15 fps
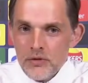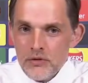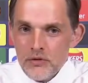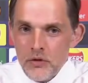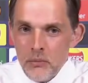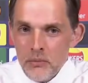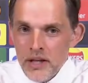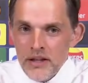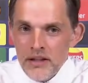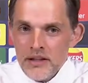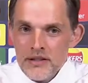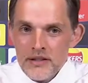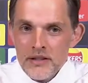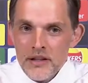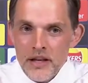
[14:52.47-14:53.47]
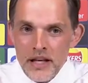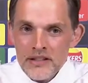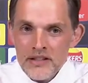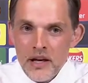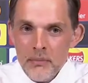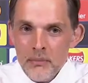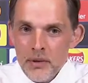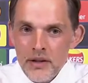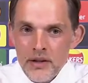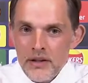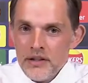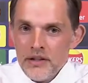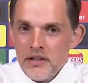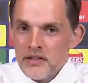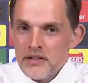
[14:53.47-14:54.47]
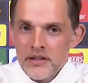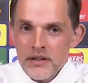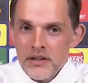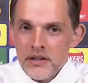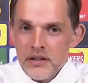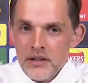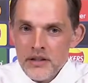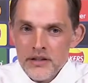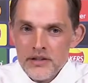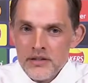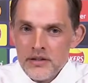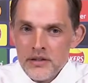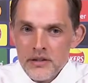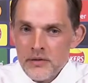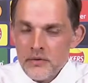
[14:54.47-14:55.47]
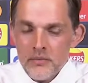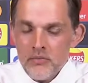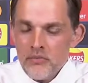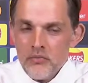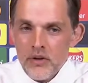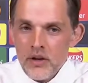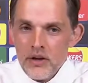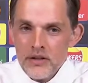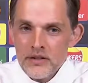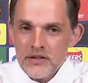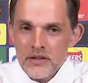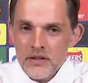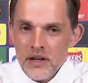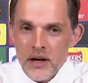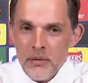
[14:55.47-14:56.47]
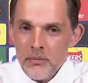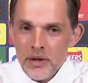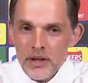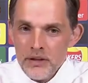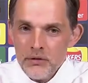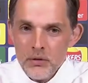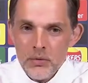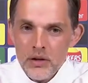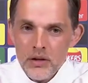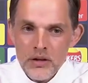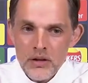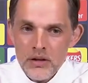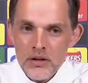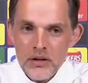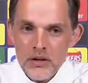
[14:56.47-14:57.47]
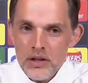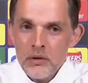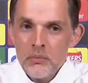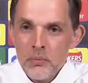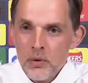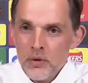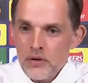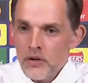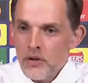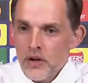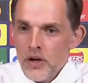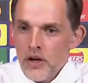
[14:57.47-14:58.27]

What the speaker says: For me, he's an example, and he's an unbelievable input